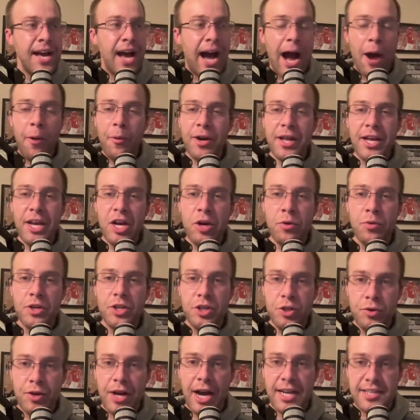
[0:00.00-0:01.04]
I want to hear what
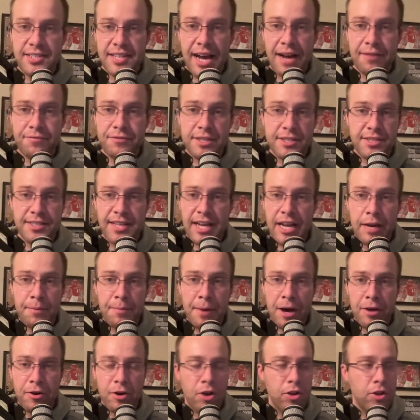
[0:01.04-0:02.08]
you guys have to say
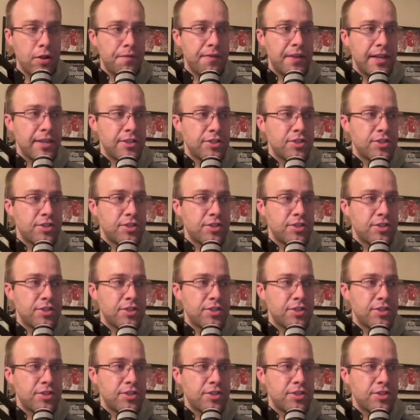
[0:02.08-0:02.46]
about all of this.